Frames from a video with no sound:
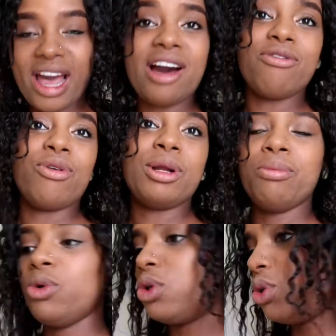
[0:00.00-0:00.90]
I have one
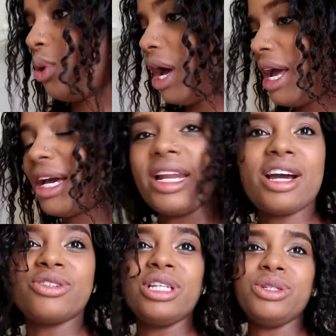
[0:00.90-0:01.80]
more, so I can
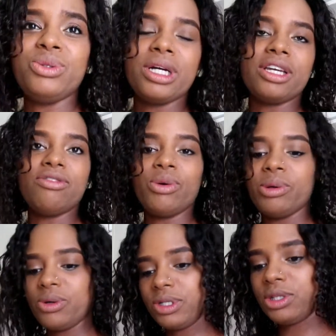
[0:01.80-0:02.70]
actually do a
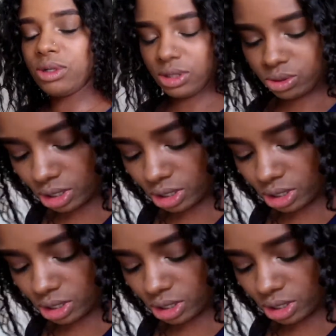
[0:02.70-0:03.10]
giveaway, because this one's